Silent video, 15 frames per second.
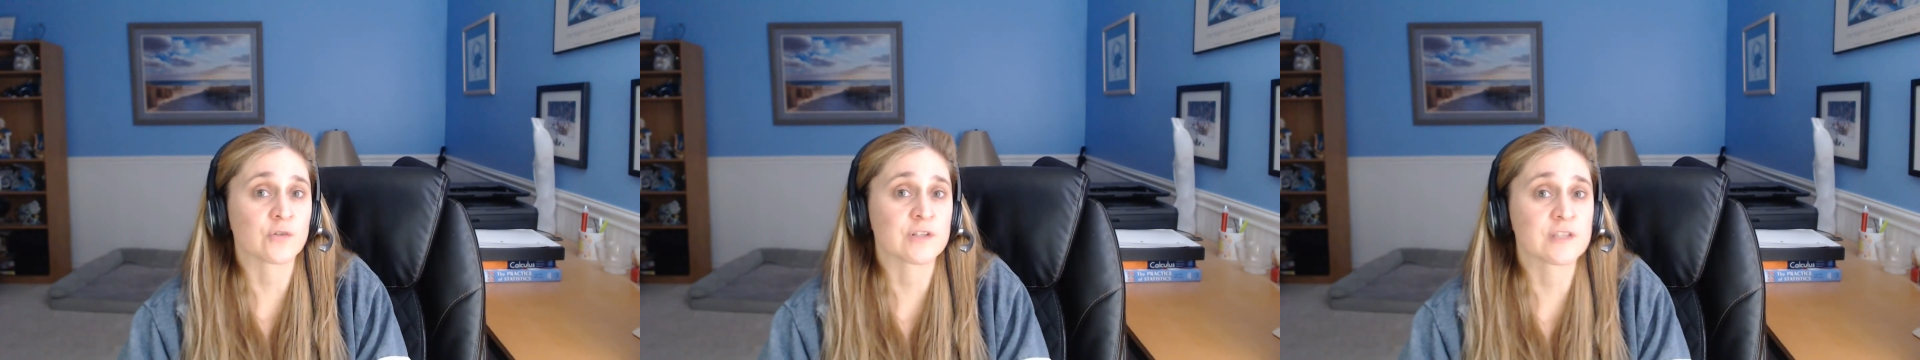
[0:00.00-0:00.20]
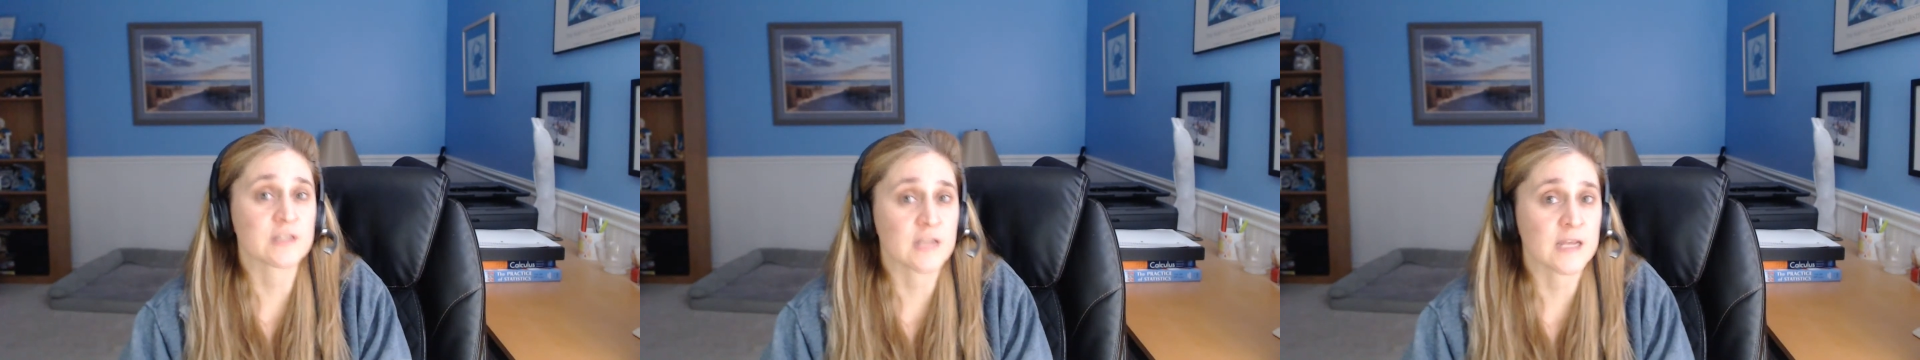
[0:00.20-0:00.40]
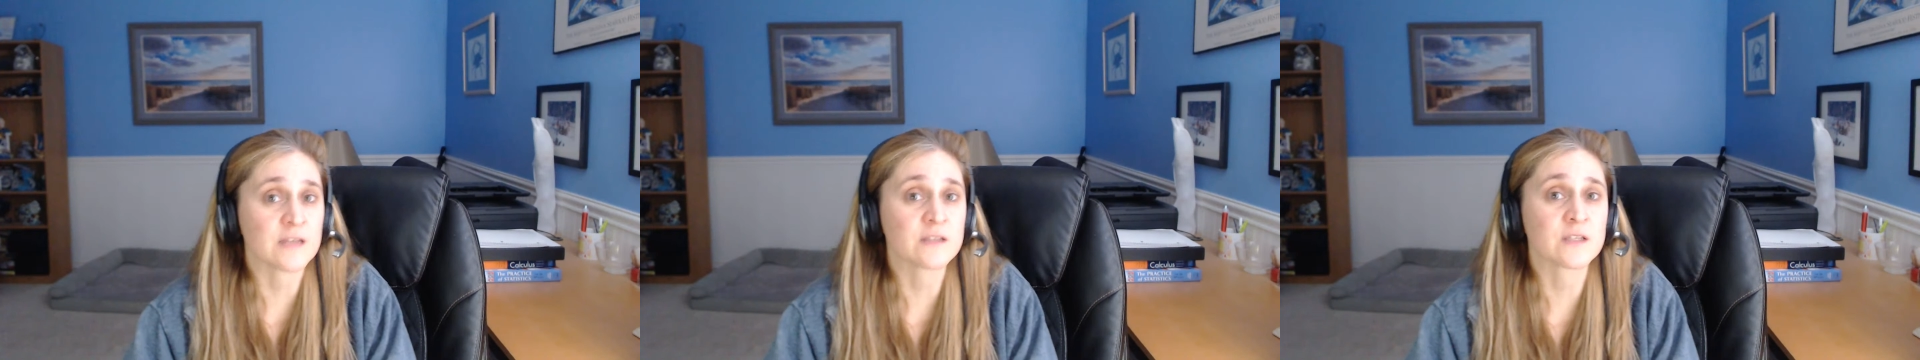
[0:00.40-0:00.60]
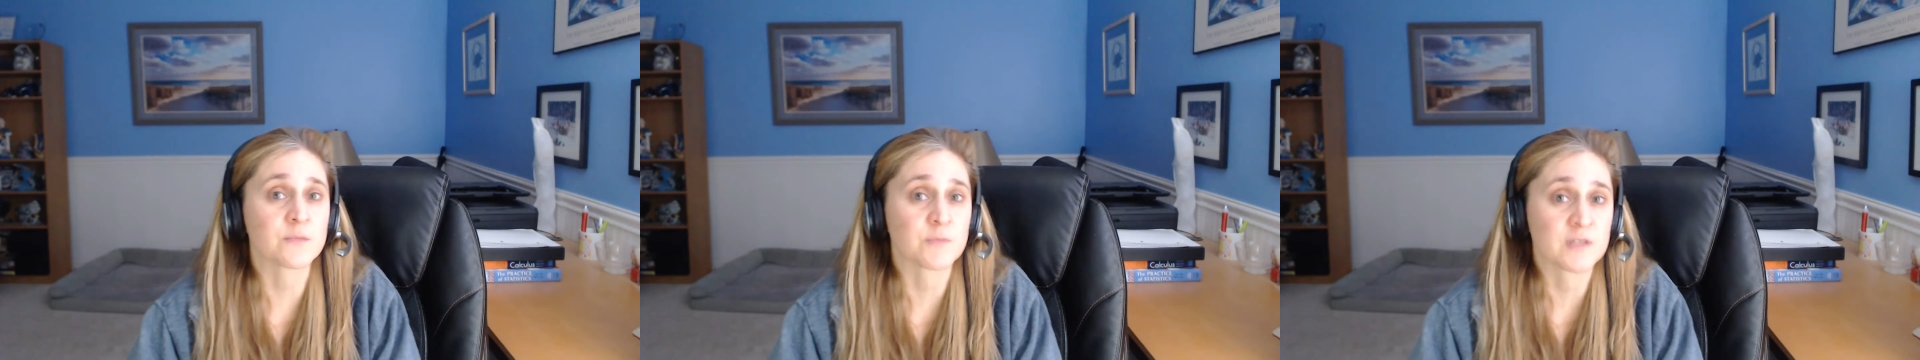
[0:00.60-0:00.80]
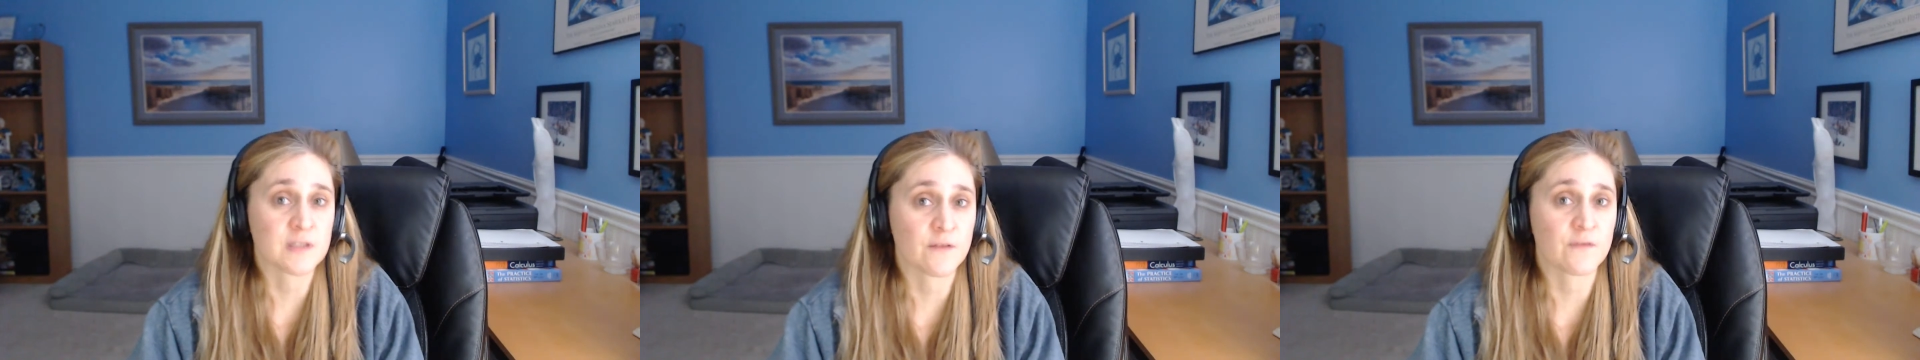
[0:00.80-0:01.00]
state
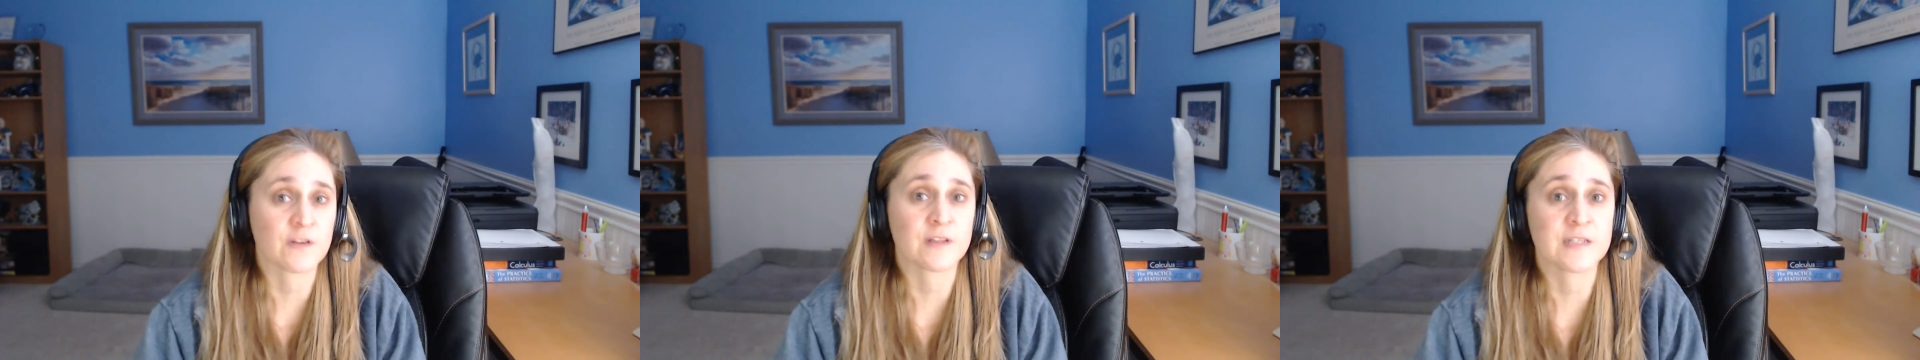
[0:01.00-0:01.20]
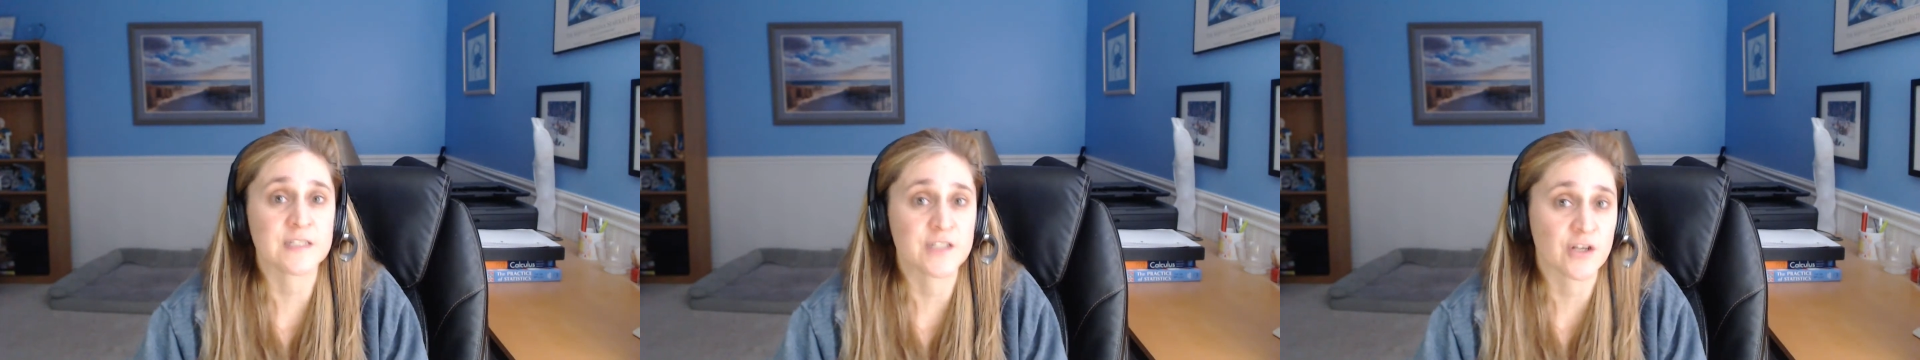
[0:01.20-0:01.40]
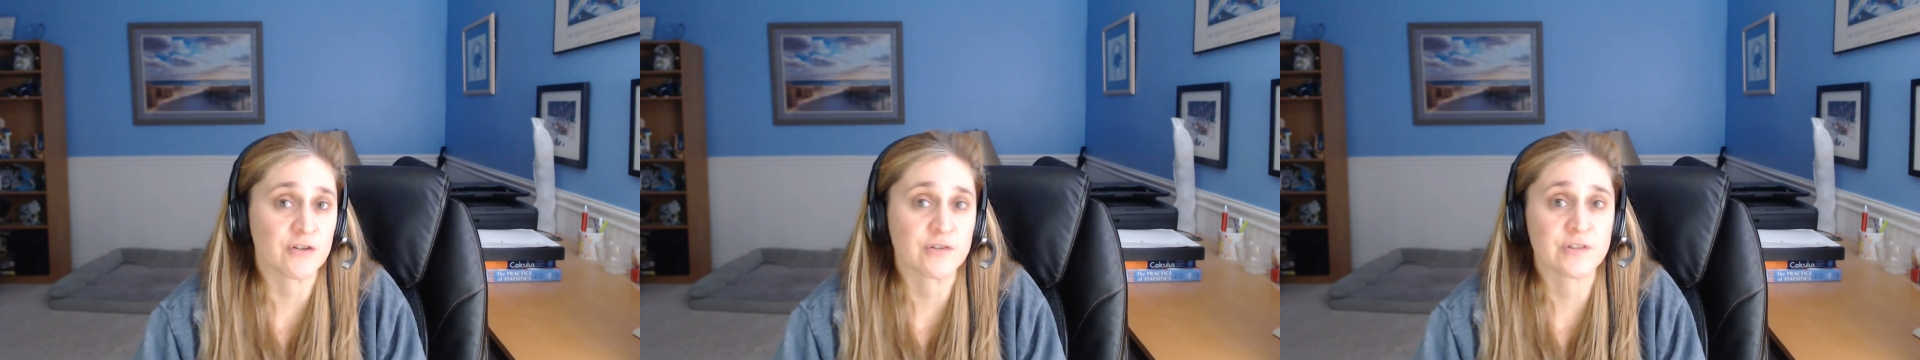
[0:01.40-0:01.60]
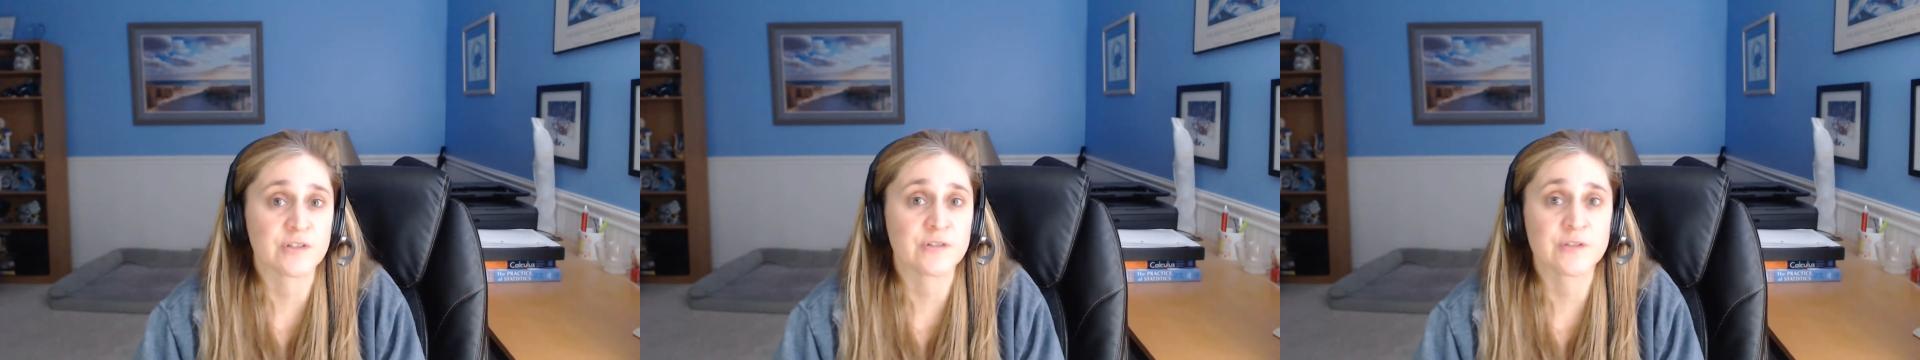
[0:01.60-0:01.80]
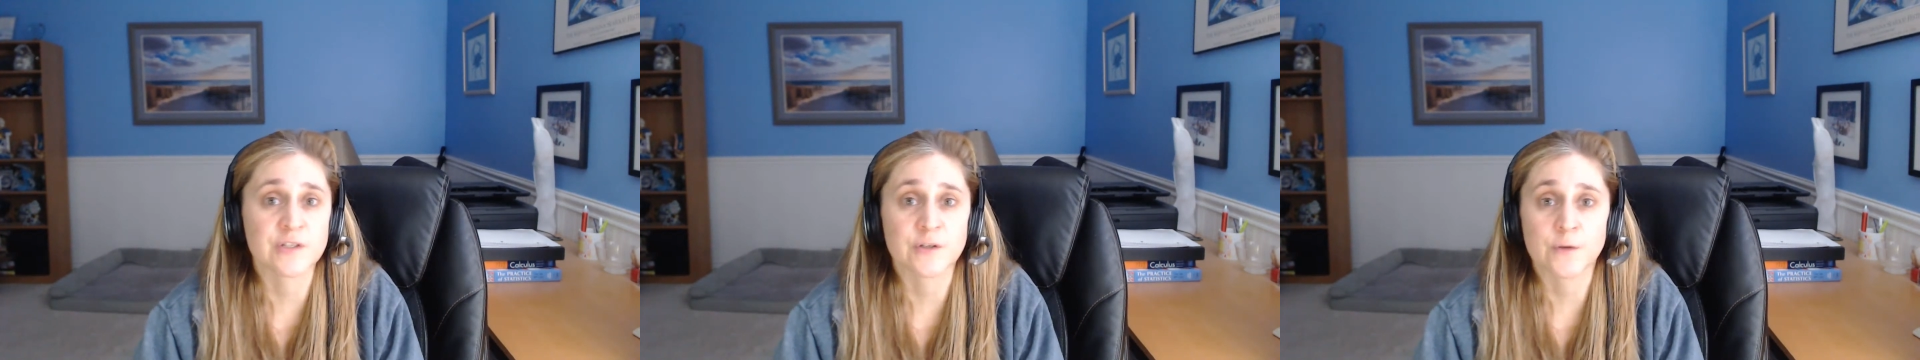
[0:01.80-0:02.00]
specifically tells
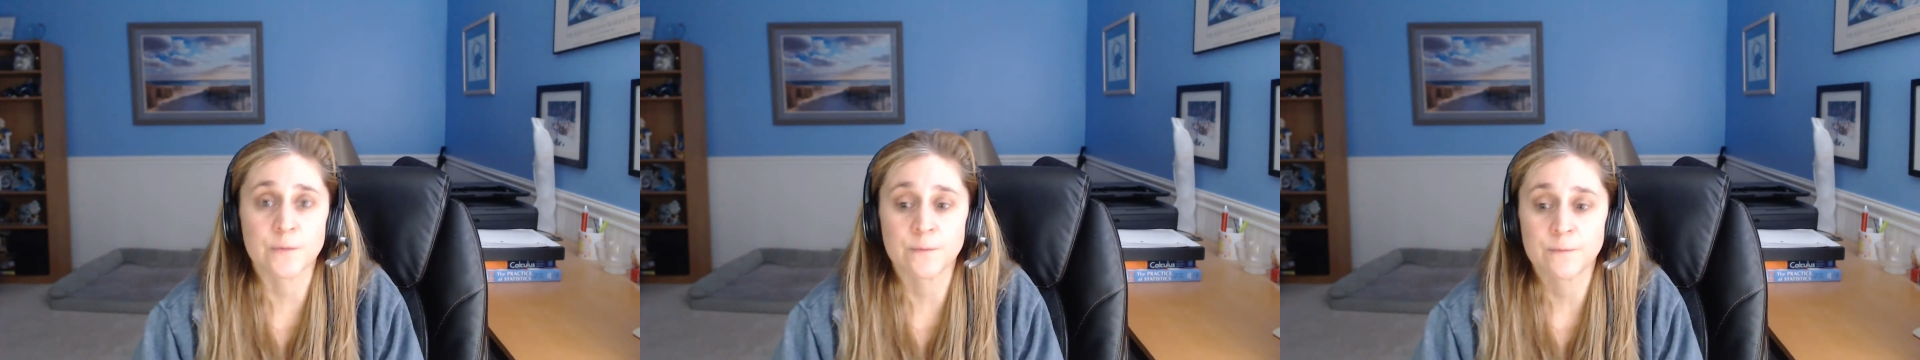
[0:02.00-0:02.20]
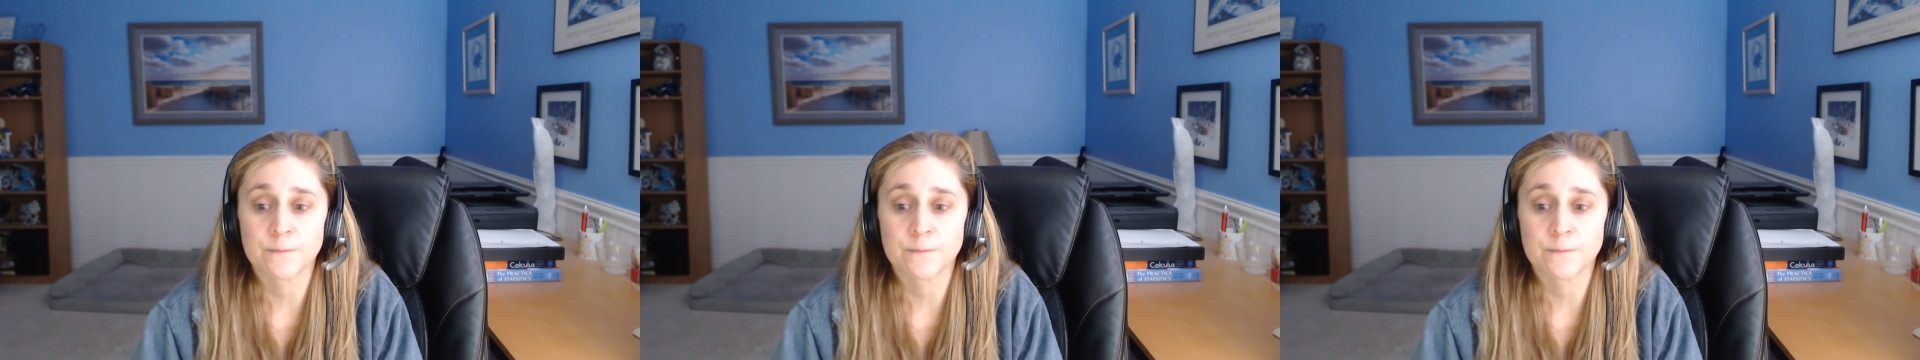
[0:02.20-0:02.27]
you to.